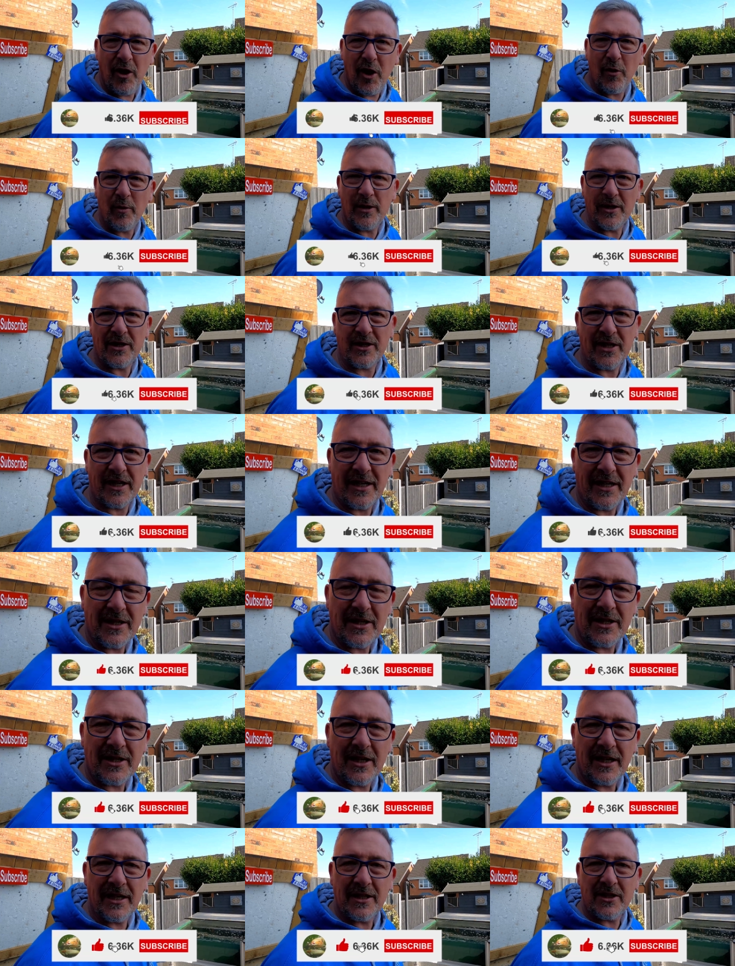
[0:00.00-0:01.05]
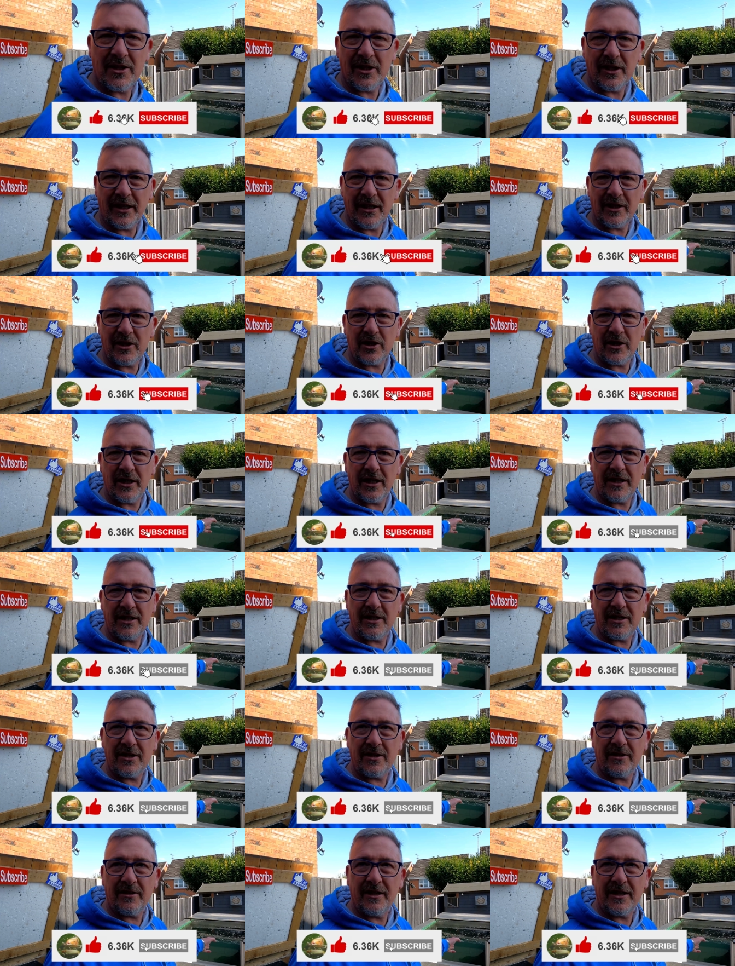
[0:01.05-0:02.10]
noticed is that
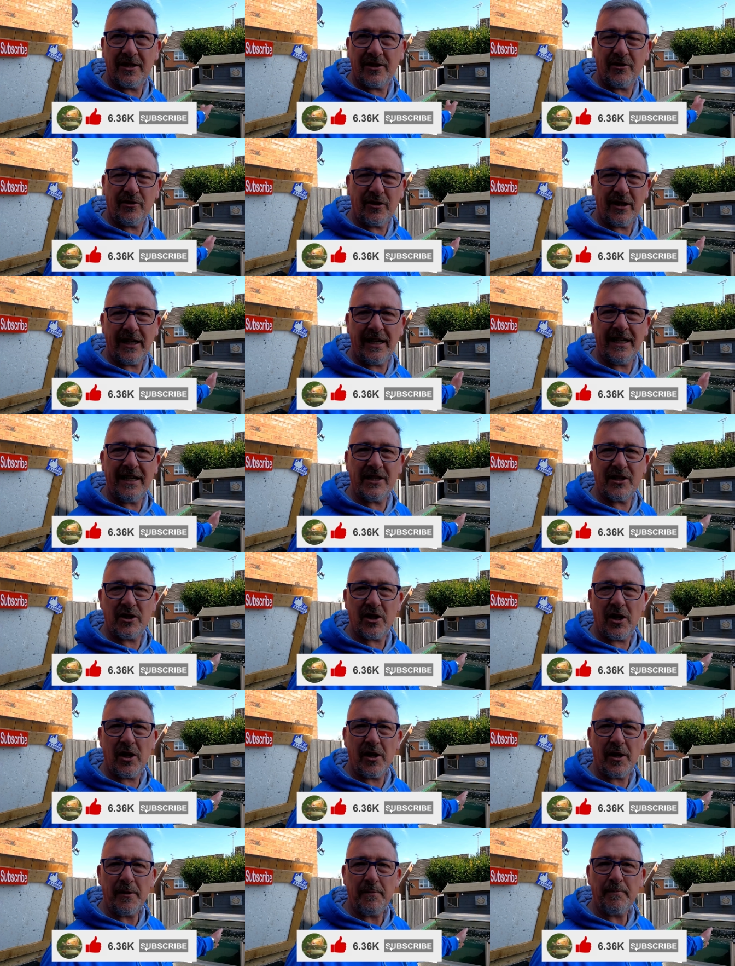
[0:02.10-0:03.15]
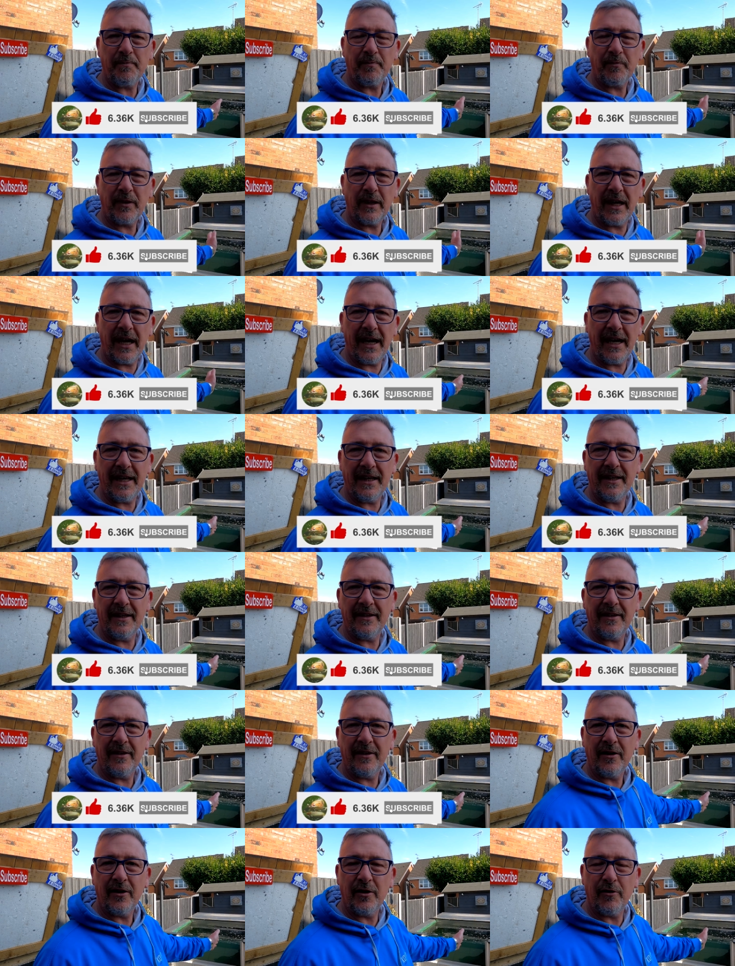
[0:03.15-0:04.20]
it's still taking its time
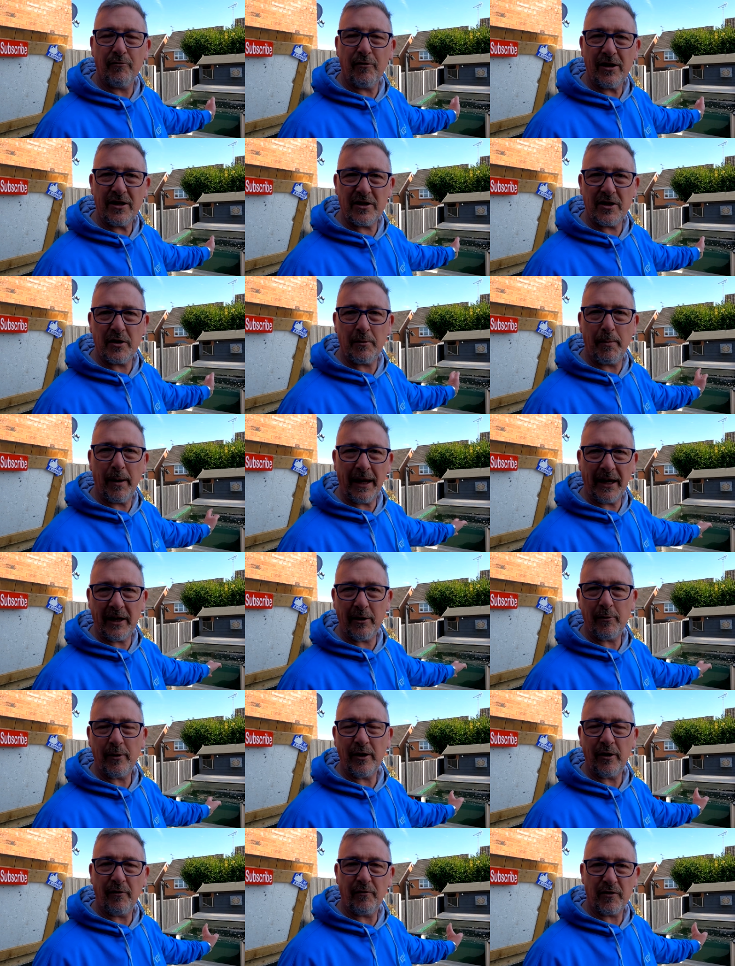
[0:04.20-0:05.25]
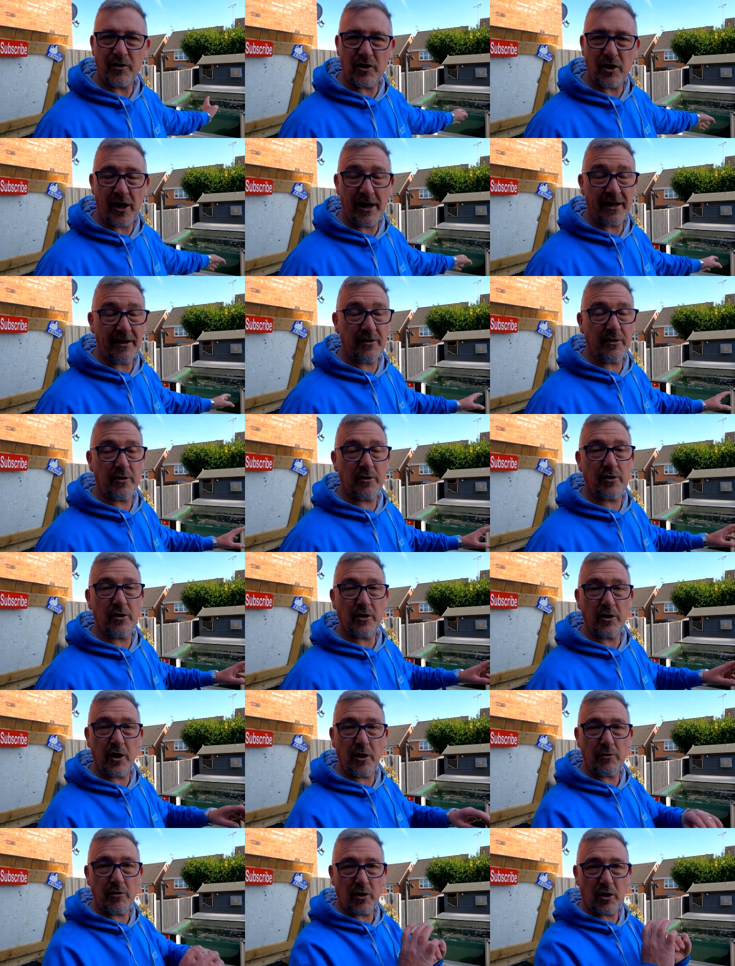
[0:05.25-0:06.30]
getting the rest of the blanket weed off the side.
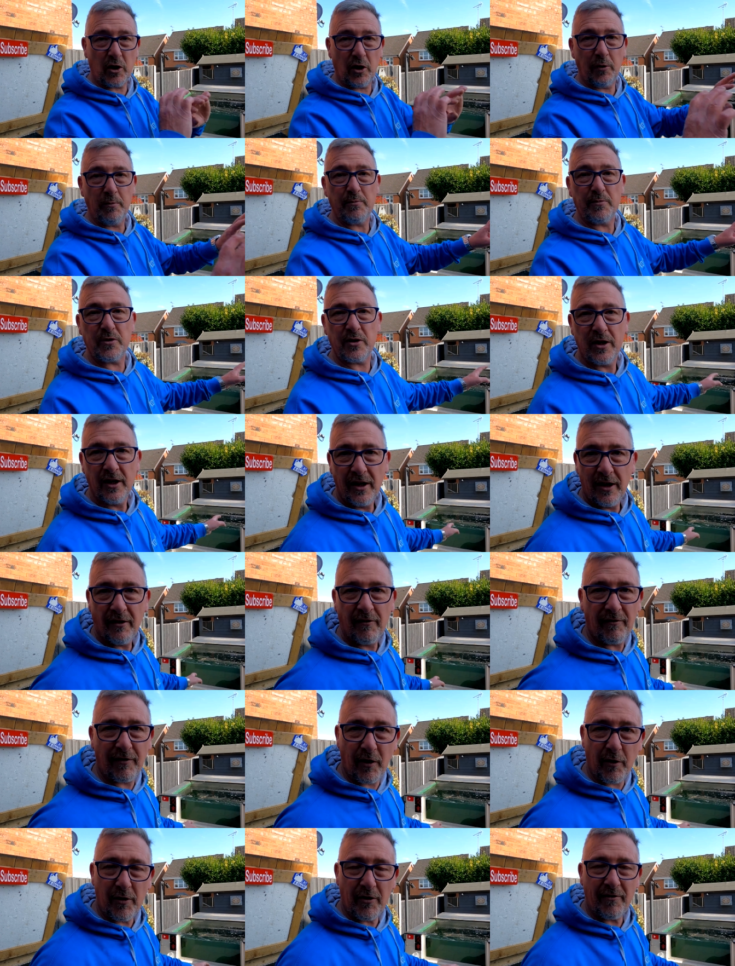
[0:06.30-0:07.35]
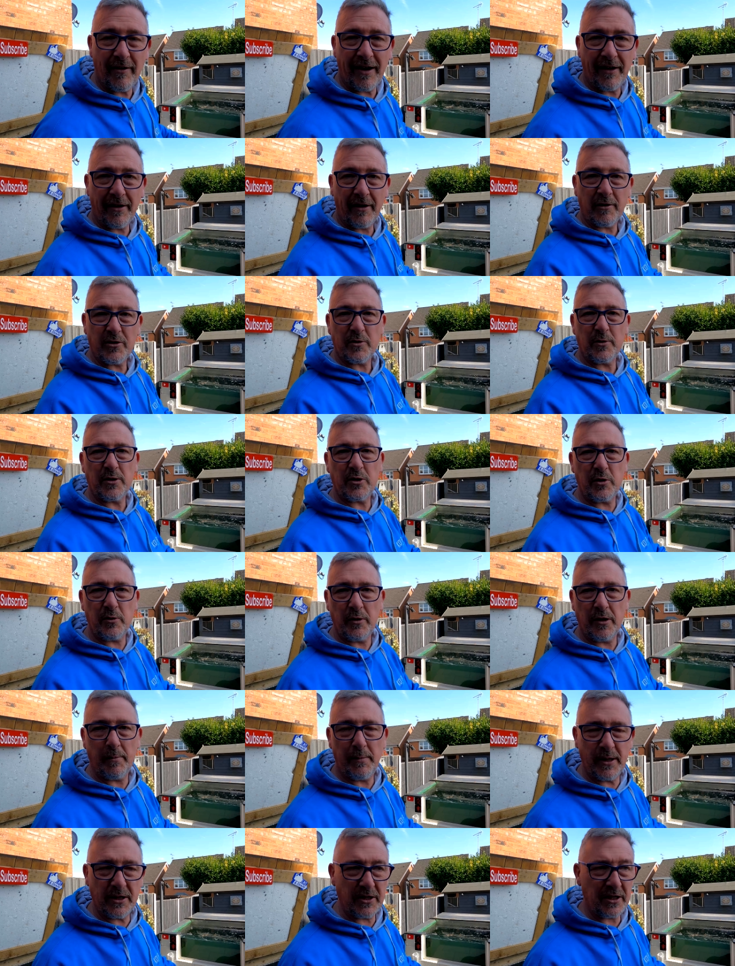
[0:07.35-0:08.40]
There's loads of clumps floating around now, so it's doing
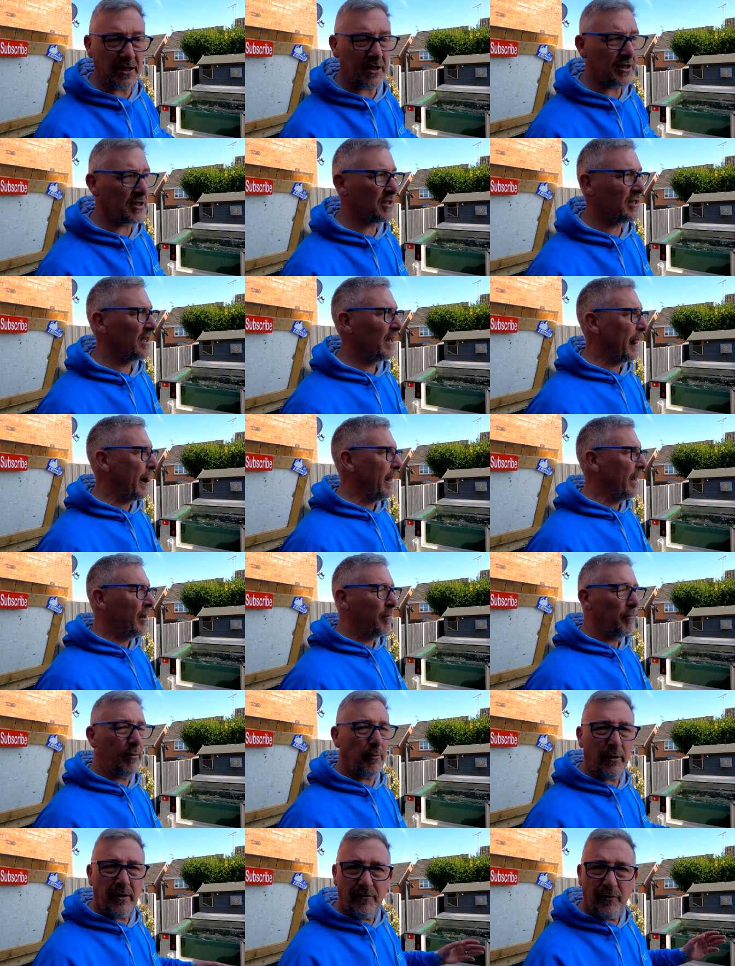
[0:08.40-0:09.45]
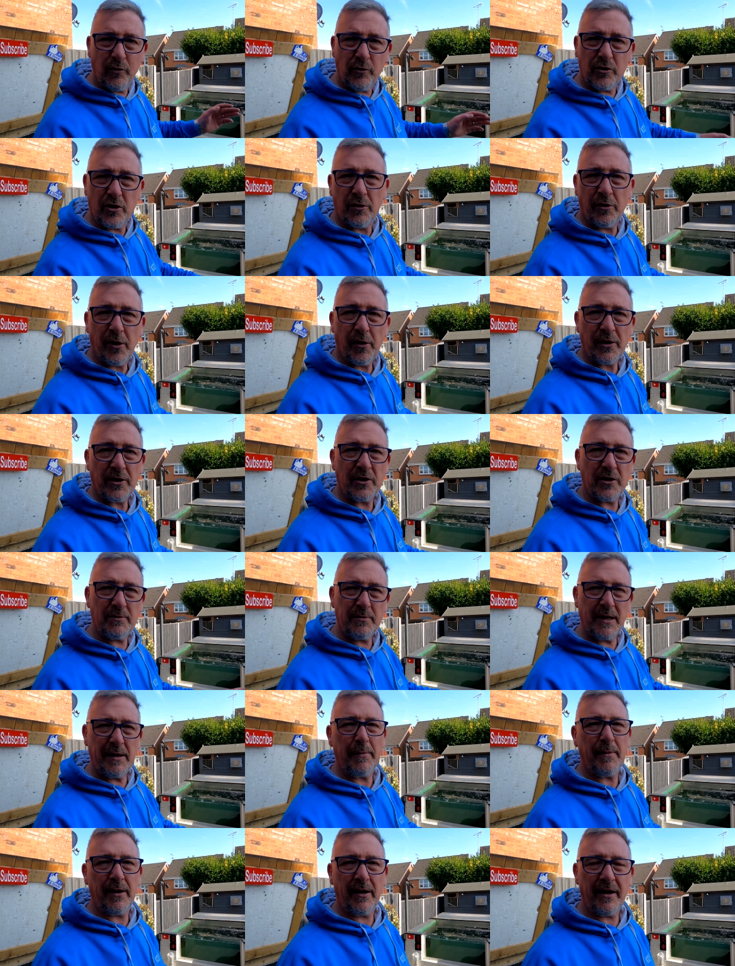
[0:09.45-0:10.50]
the business. But what I've also noticed, because I'm
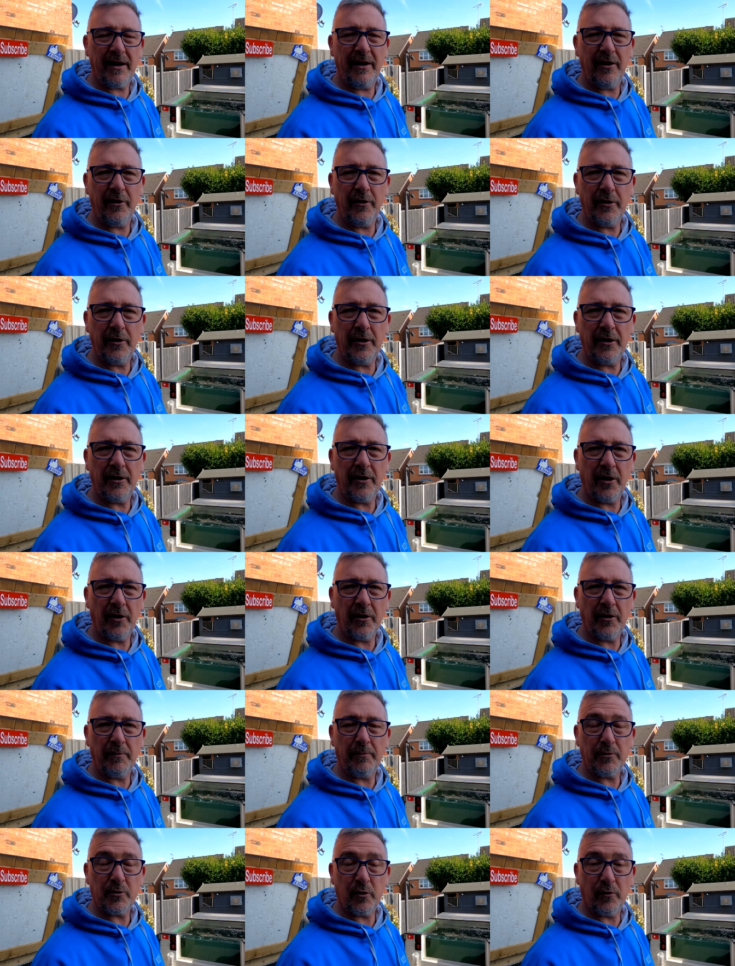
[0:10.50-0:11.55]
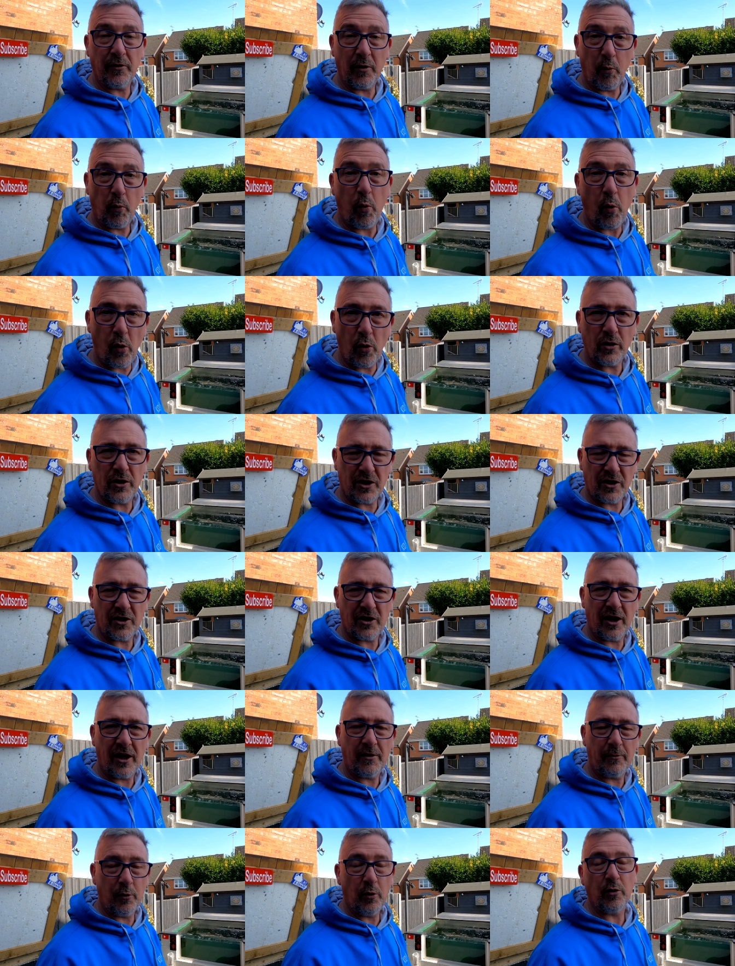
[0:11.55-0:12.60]
keeping an eye on the sort of the water
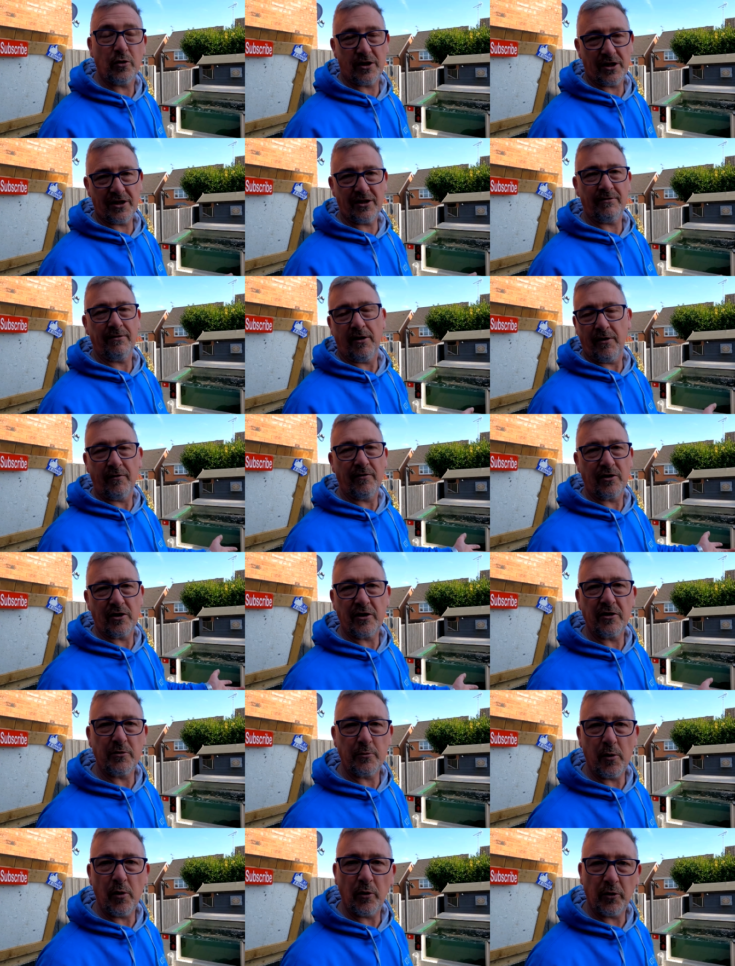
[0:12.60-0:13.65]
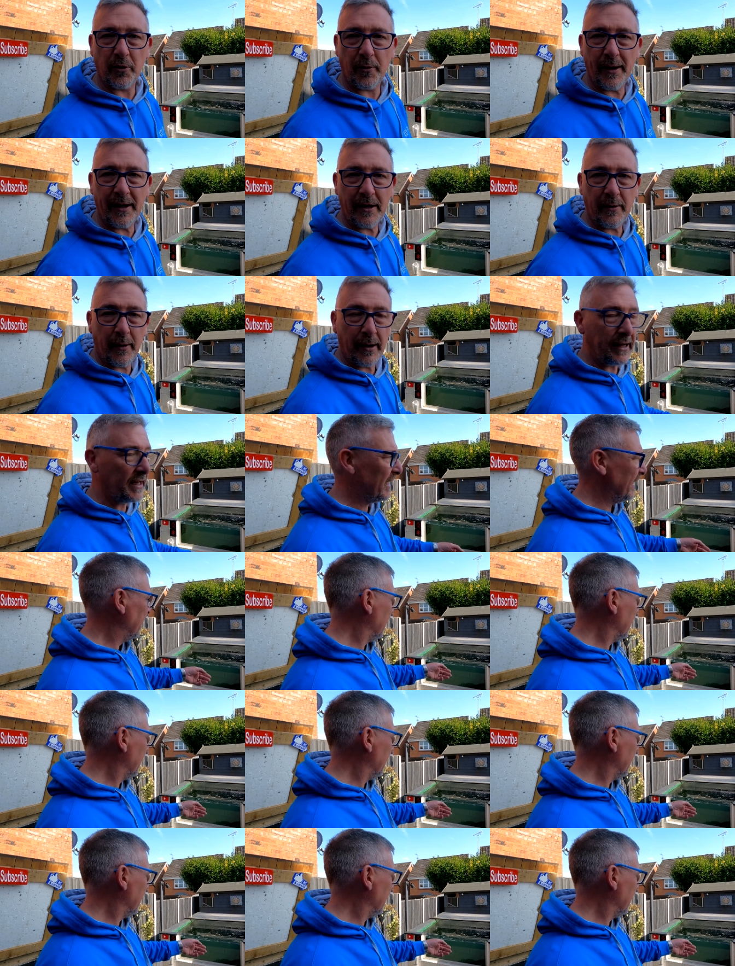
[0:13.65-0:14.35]
side, obviously as we all do anyway,